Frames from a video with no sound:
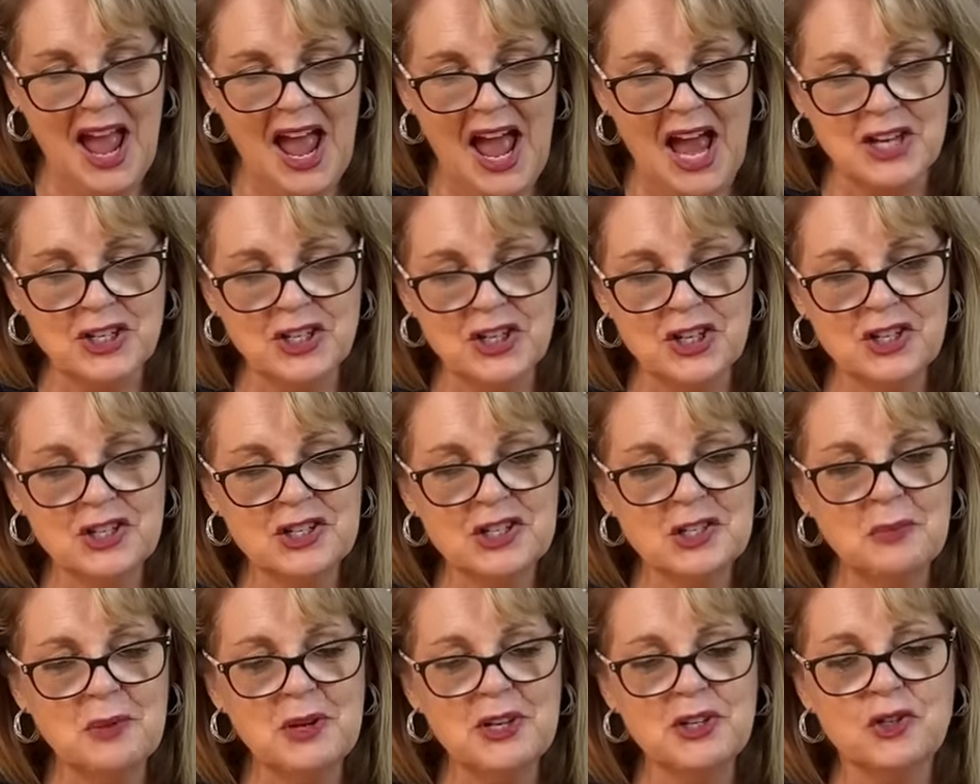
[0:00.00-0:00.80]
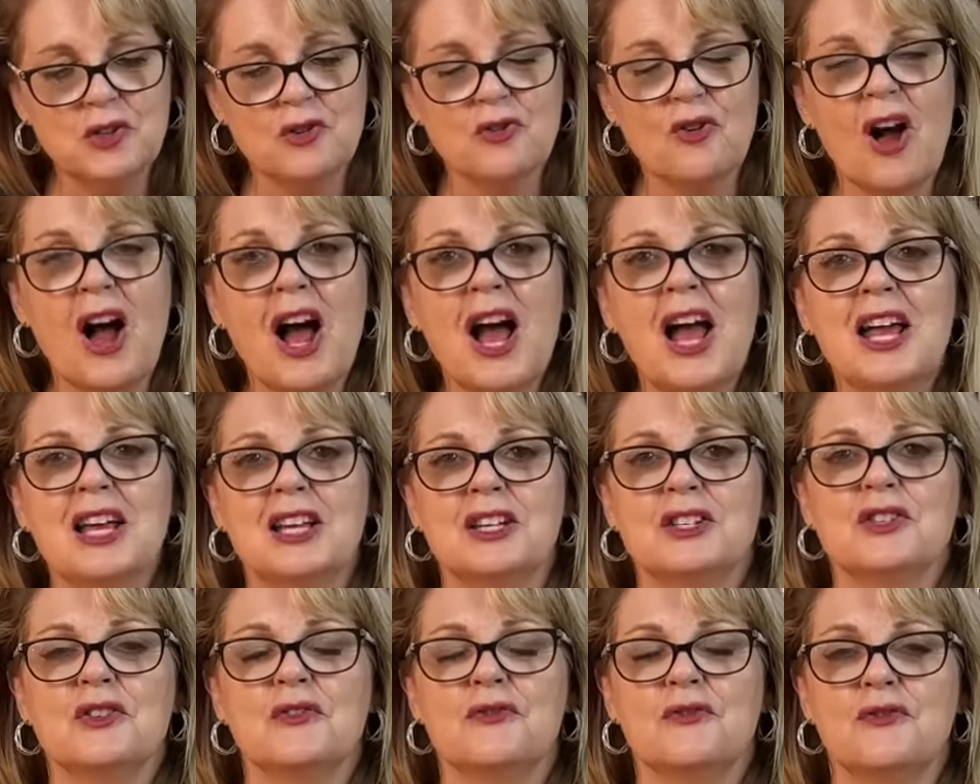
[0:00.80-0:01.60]
And she used to be
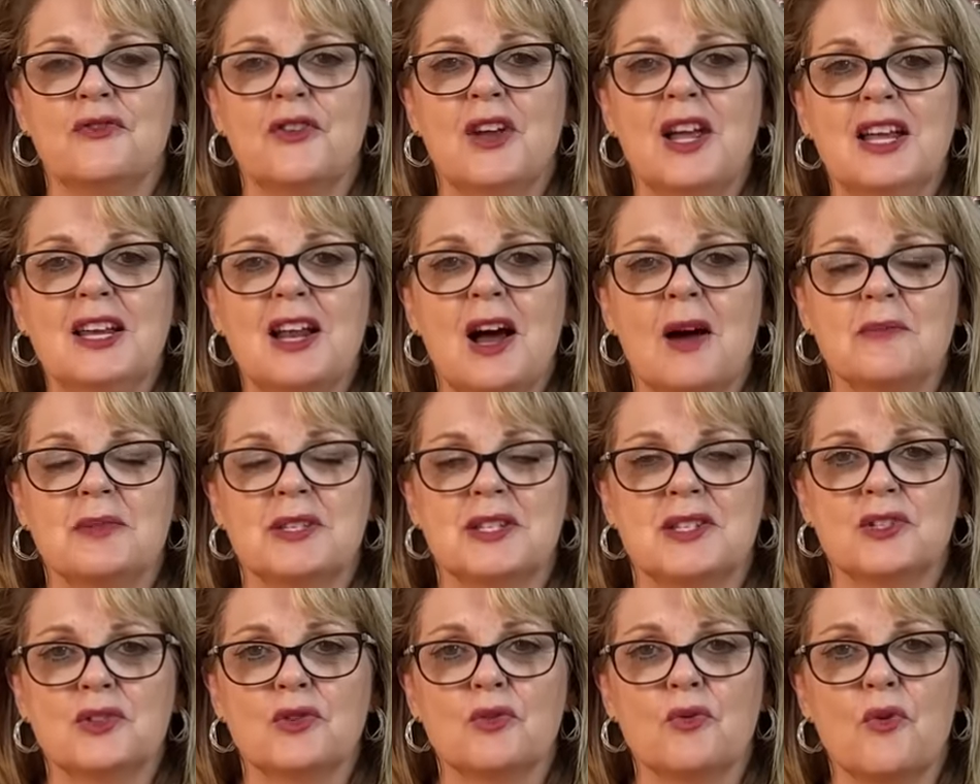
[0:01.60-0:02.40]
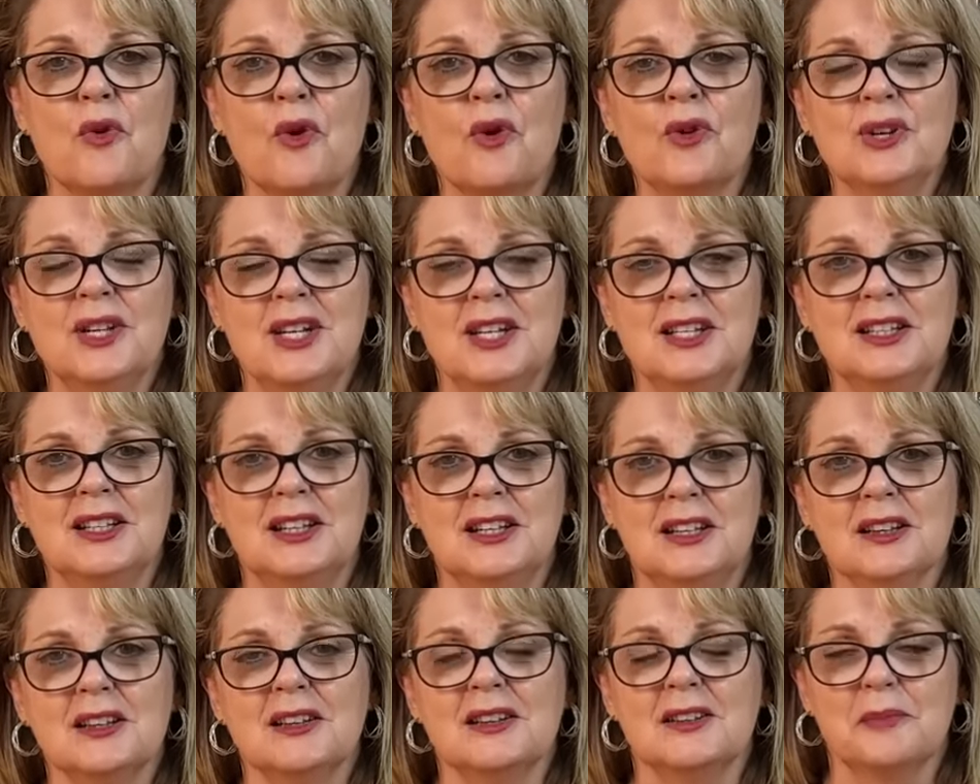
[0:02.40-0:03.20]
trying to feed up scrawny
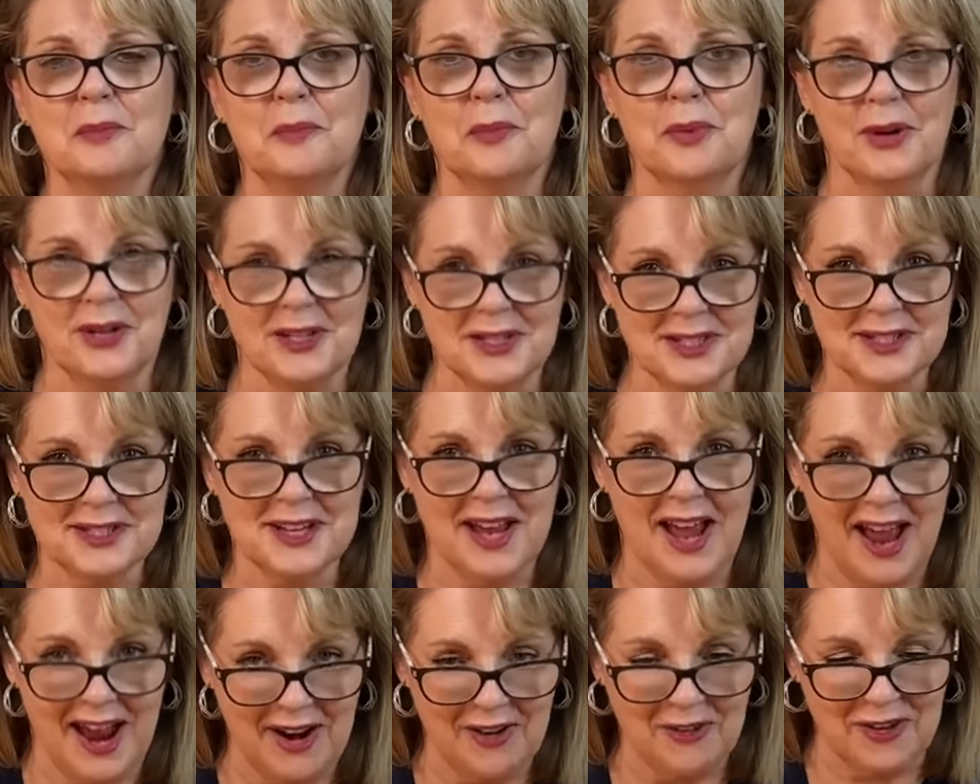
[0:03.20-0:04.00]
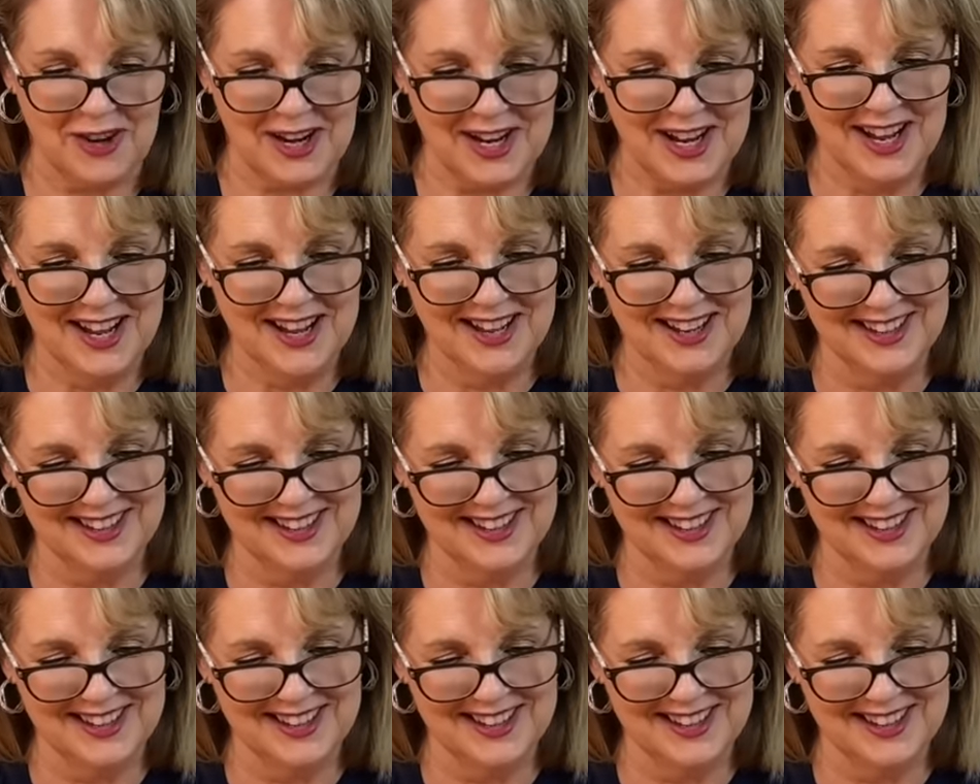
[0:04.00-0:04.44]
little Prince Harry.